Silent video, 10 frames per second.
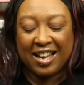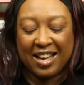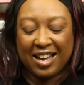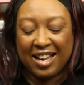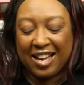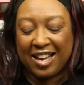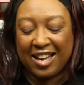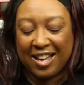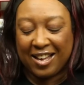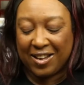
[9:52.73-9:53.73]

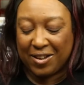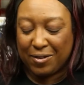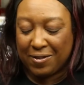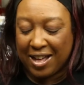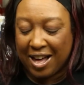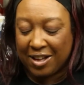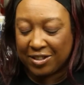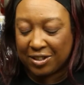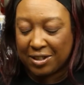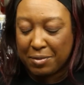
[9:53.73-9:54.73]
Oh,
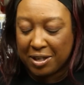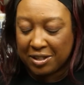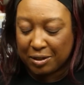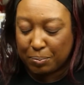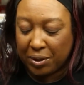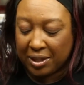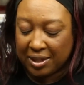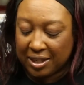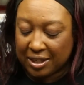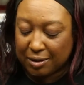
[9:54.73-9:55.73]
wow. So let me just
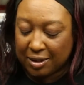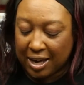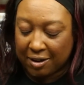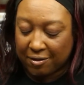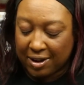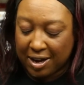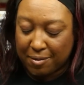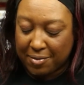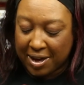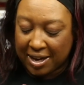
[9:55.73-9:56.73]
put this like
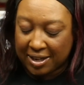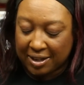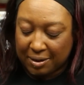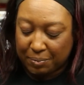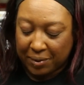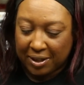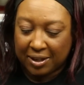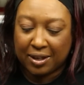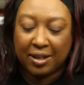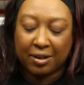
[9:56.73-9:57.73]
right back up
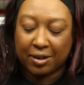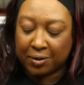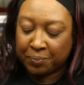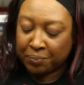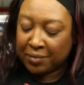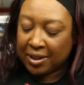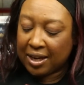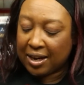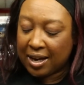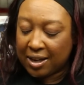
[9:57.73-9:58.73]
in here
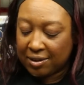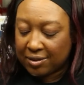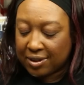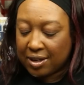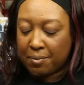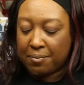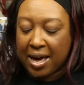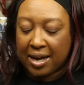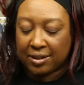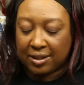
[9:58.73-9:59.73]
And I'll come
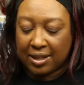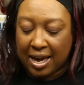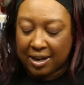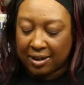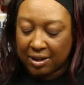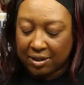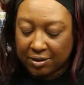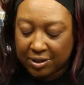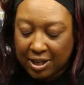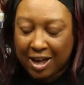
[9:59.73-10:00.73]
back to that
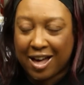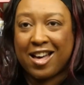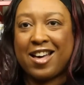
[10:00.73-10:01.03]
another time.